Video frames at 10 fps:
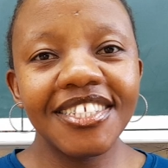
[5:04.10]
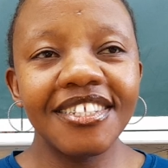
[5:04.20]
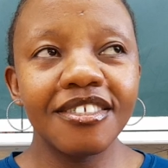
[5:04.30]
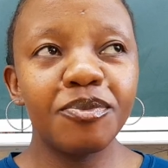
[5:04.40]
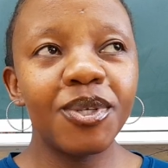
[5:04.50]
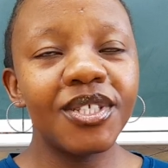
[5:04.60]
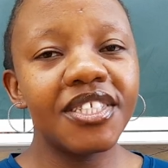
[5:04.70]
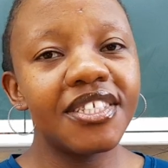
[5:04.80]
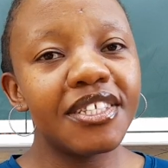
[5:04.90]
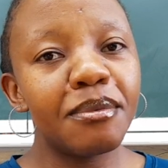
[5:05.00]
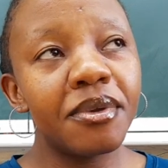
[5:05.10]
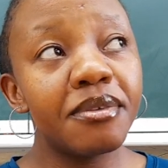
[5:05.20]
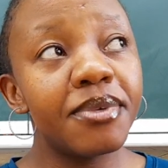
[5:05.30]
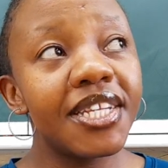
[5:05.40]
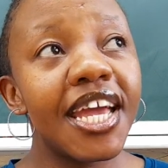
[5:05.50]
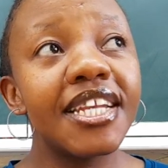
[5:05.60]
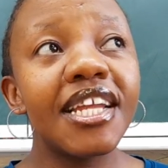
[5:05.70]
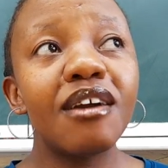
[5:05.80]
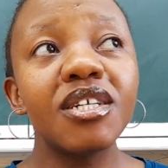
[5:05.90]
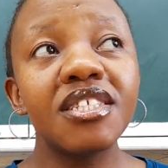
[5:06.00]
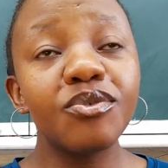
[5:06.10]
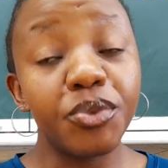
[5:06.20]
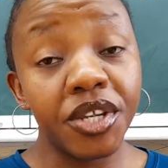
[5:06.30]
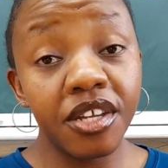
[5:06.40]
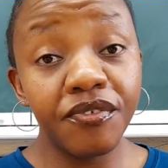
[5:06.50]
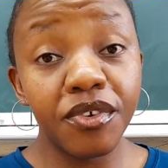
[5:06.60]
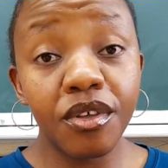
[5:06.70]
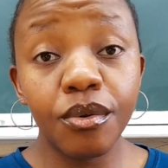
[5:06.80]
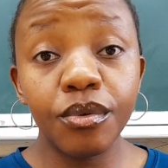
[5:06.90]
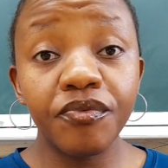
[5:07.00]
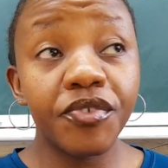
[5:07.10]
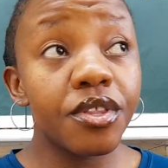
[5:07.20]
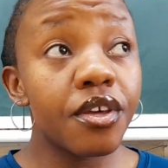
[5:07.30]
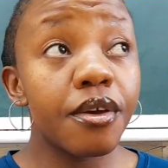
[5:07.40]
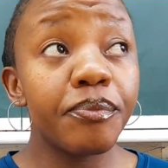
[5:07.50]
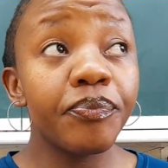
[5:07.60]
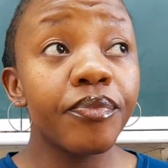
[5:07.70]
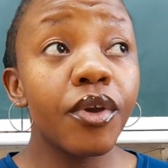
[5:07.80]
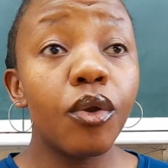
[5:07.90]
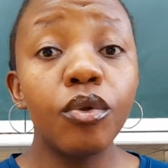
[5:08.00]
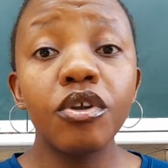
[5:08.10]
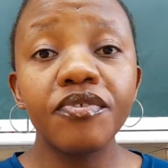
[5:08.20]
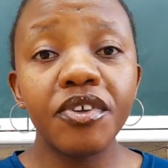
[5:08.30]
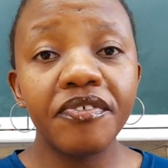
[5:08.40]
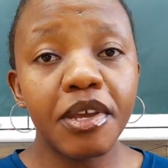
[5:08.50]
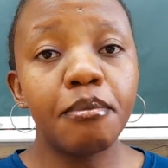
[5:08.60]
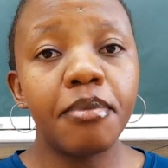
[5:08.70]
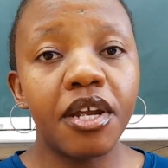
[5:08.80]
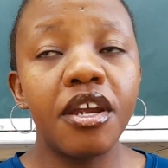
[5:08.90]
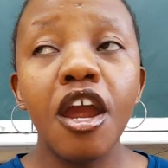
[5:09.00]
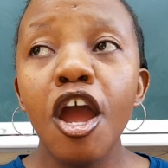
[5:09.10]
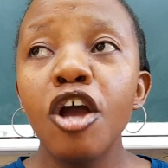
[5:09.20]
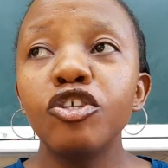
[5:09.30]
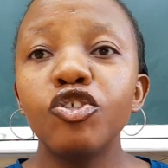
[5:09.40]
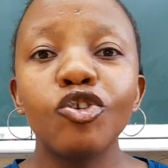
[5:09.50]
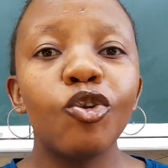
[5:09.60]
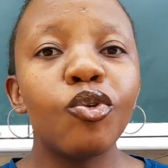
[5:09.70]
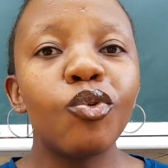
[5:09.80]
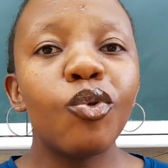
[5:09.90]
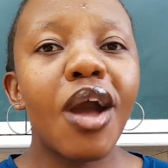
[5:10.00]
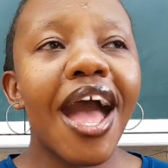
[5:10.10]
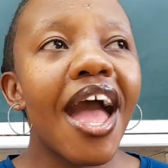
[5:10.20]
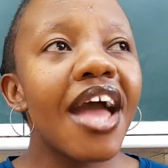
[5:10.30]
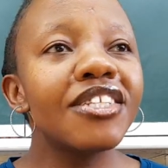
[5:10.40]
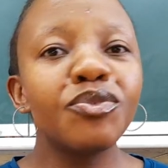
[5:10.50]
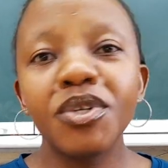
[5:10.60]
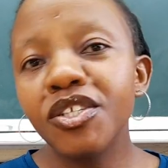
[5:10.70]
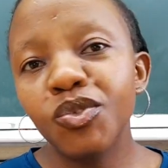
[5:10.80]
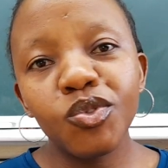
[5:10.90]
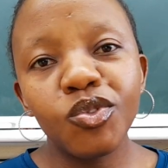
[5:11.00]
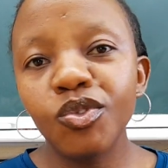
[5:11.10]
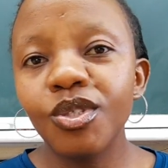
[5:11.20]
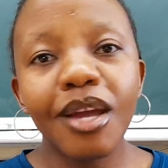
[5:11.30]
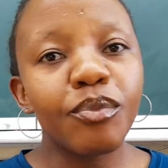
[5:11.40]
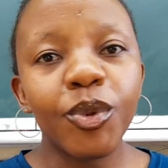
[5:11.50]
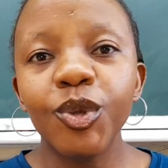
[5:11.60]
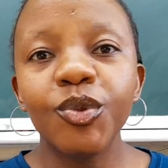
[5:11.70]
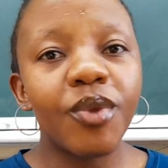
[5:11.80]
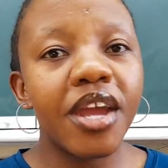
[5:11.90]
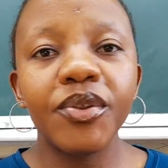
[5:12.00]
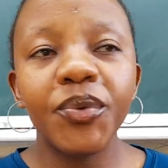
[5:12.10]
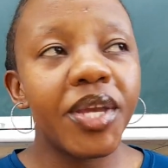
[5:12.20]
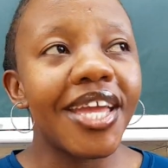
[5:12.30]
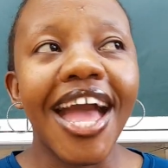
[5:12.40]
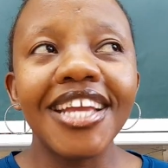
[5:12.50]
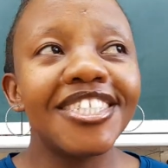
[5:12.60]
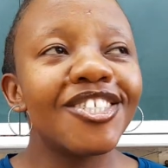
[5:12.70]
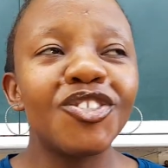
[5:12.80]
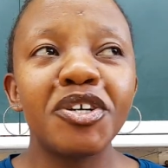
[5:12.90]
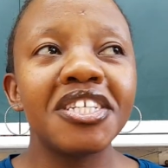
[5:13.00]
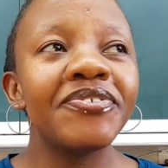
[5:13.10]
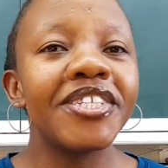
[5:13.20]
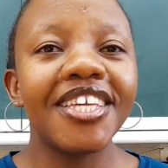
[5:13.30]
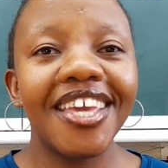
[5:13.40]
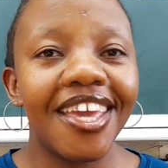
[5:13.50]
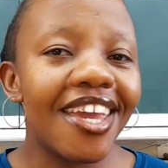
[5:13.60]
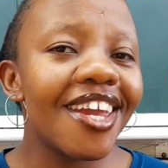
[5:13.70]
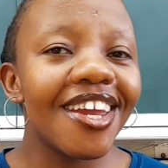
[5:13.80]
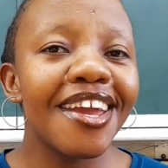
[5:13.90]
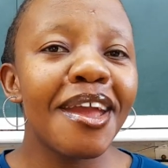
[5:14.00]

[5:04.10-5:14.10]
did experience December a bit, and I wasn't working for the whole, for the um, whole of November. So I just wanted to, to start work right away. I did not even care.